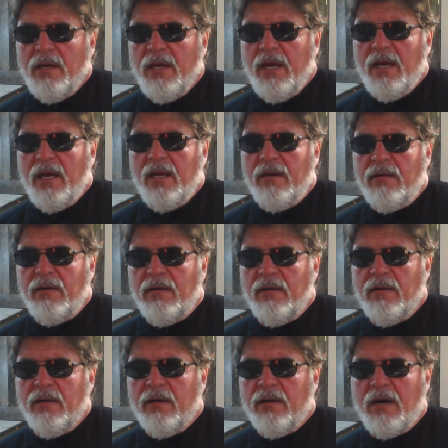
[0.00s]
And
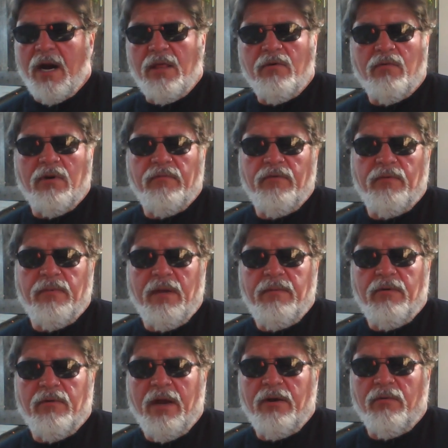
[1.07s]
either one of you may
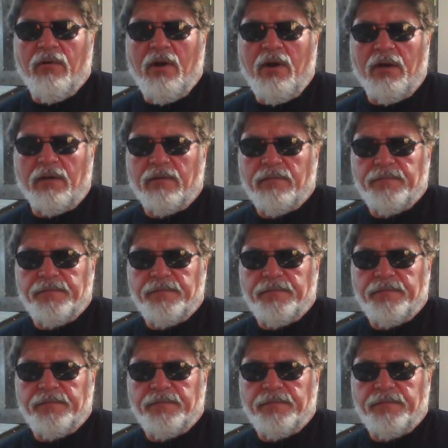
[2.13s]
be right or wrong.